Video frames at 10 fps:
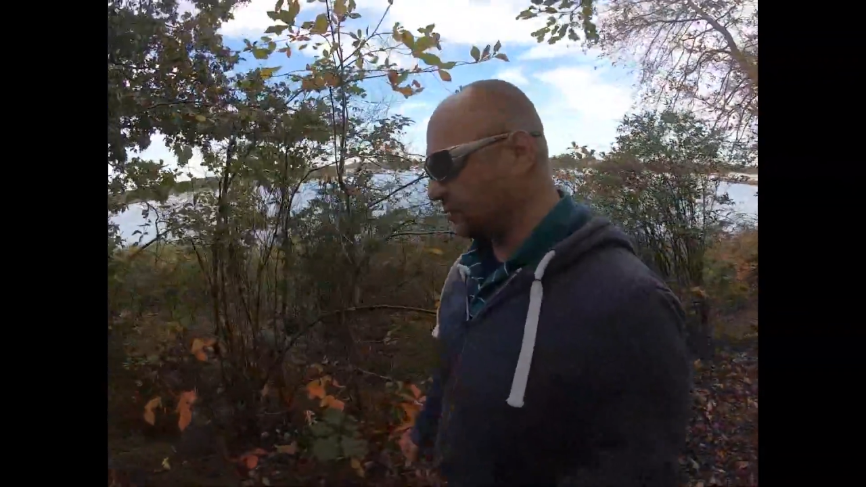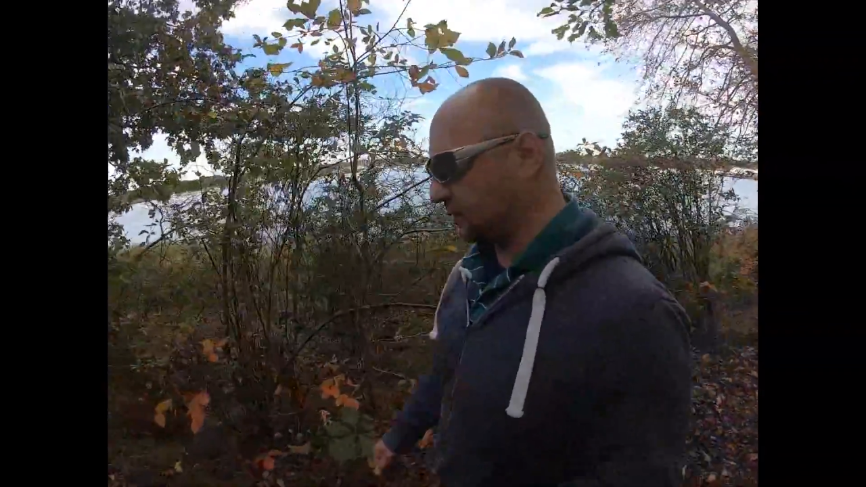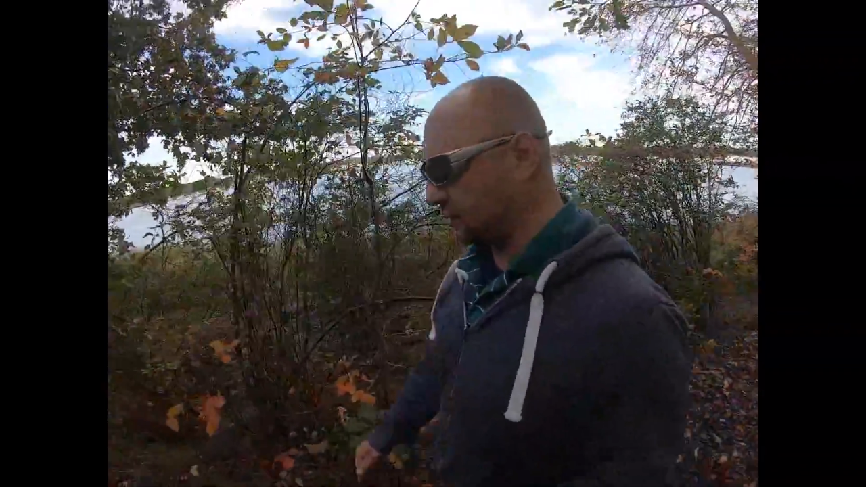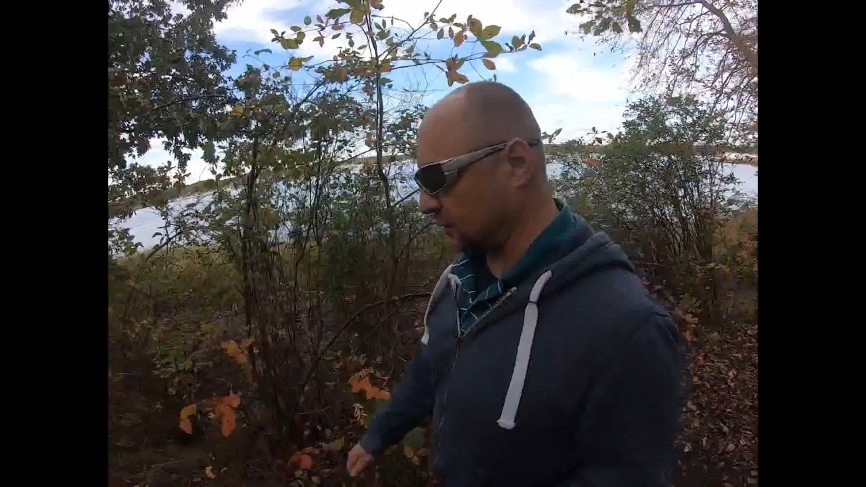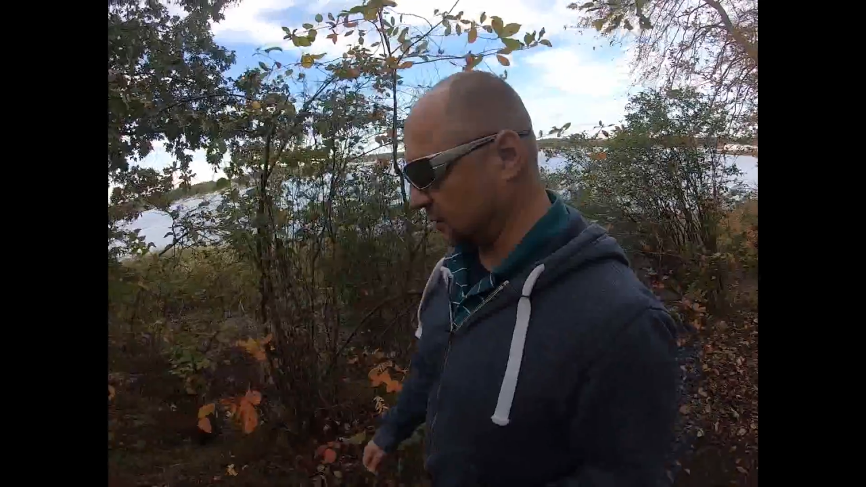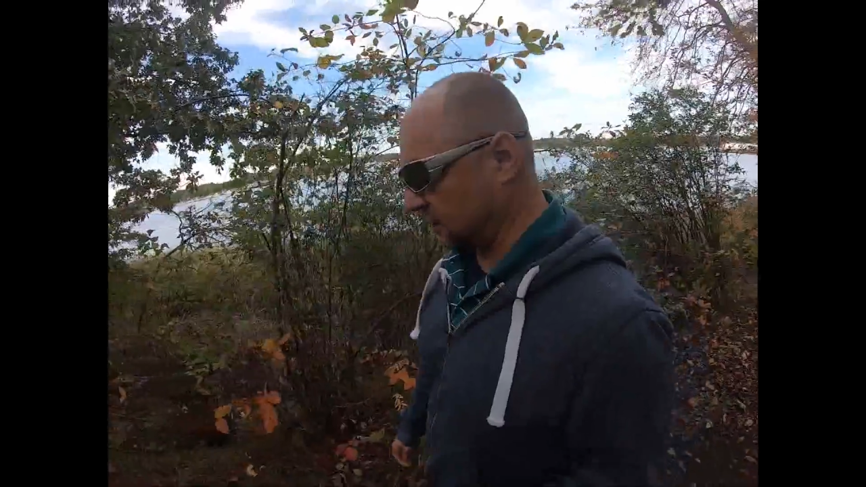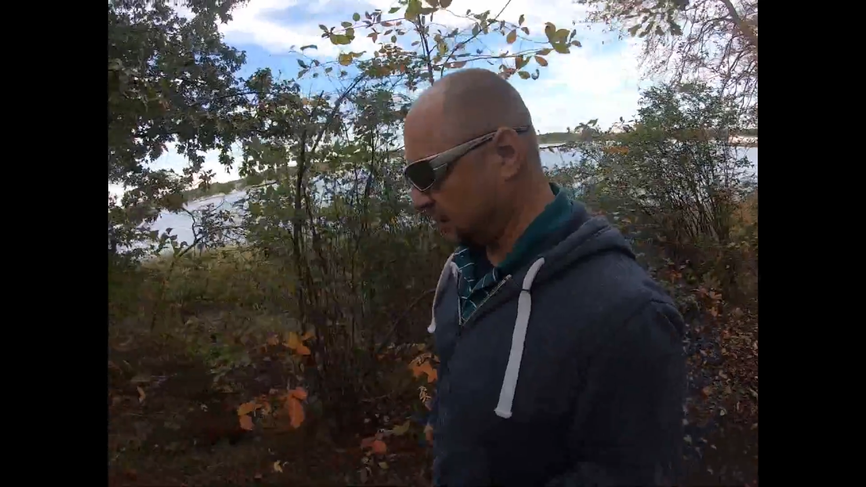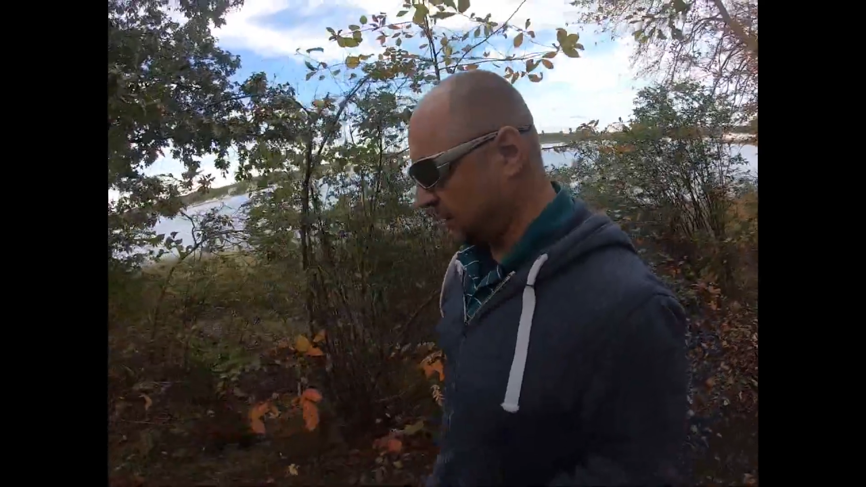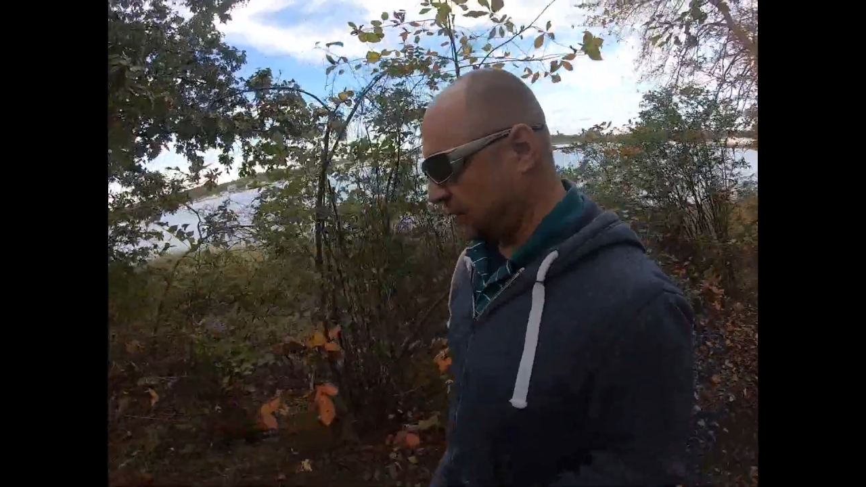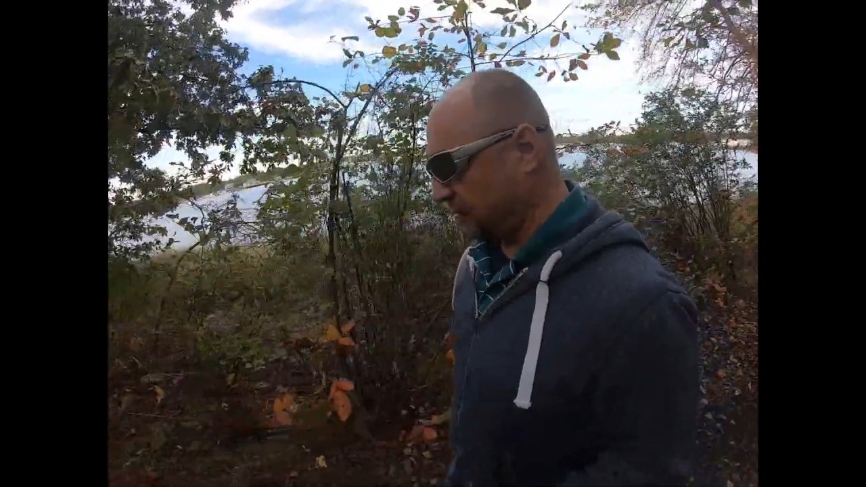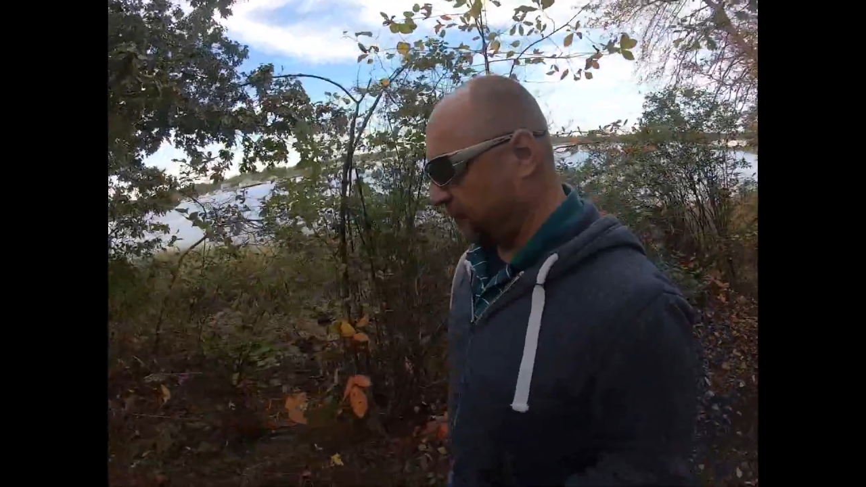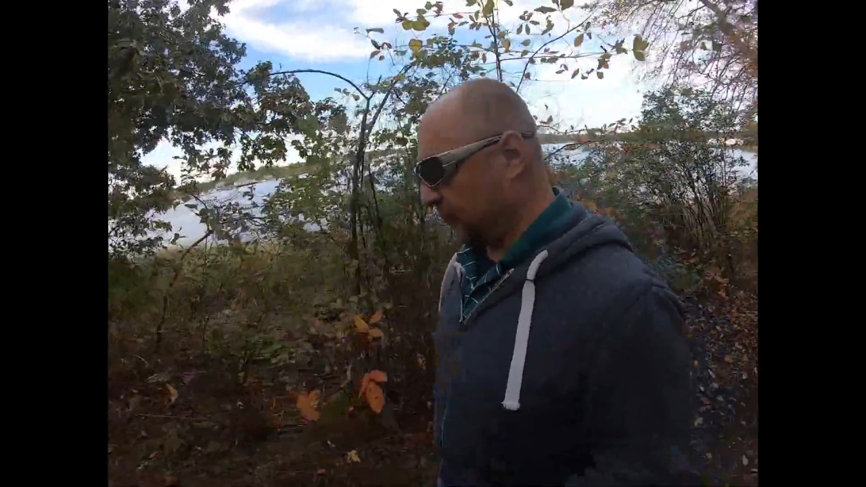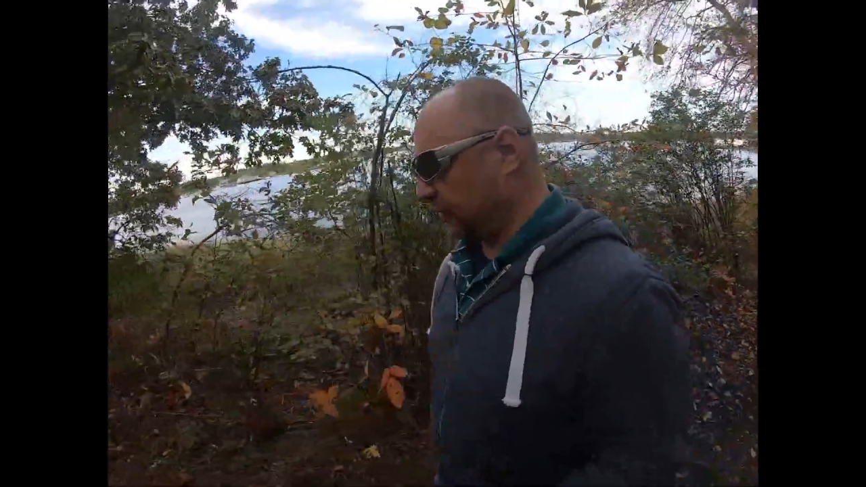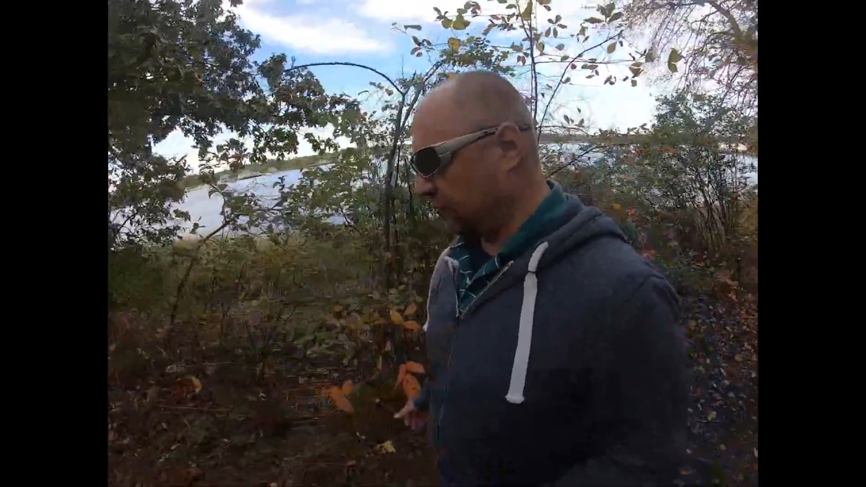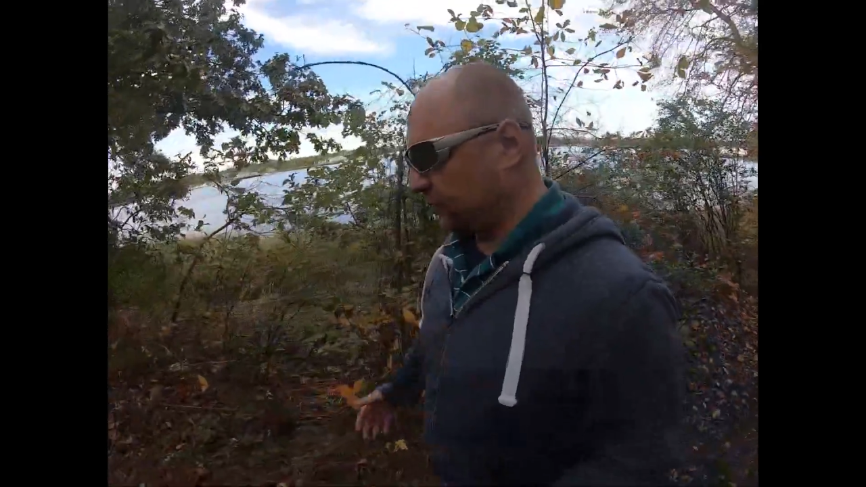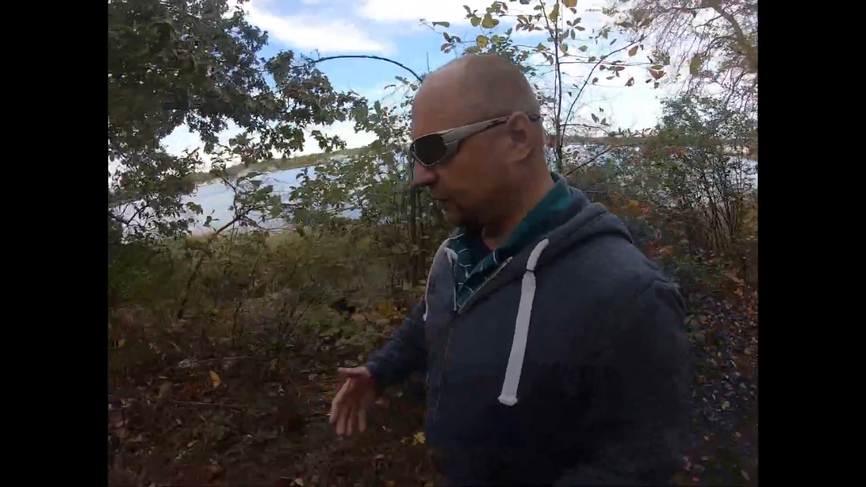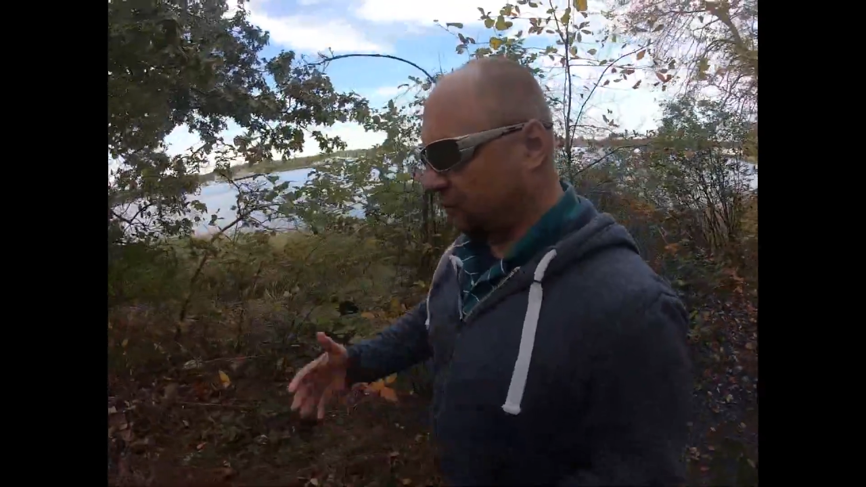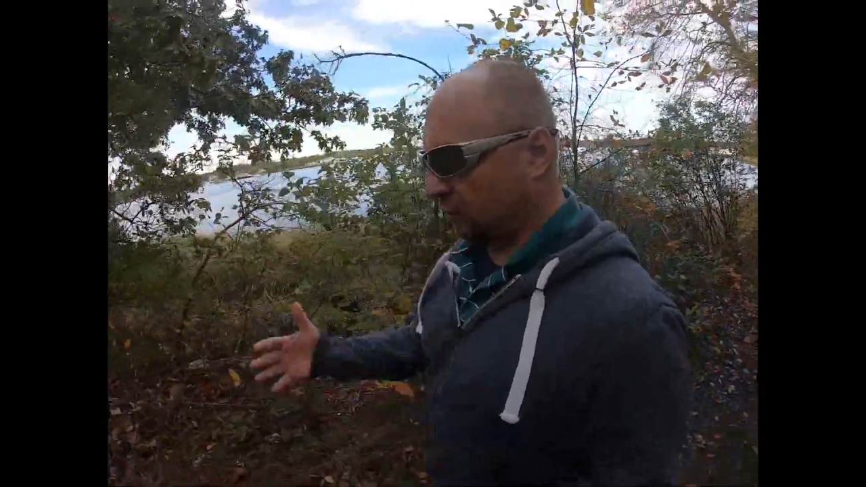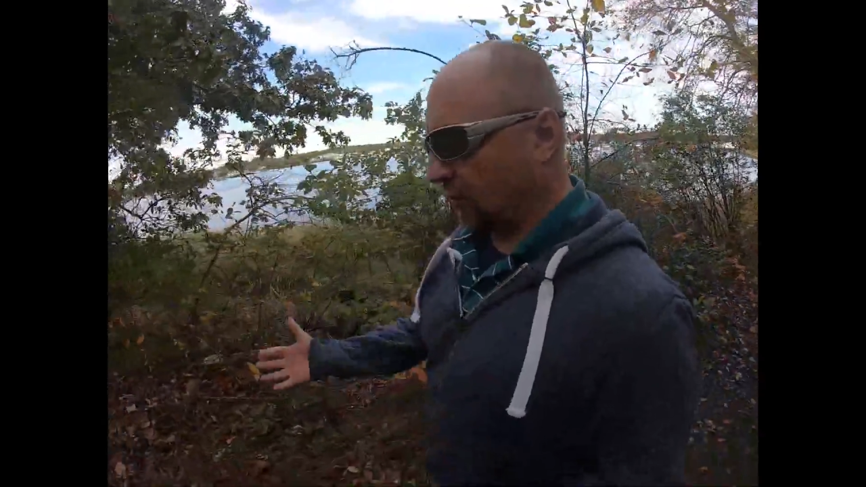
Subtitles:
this, they're feeling your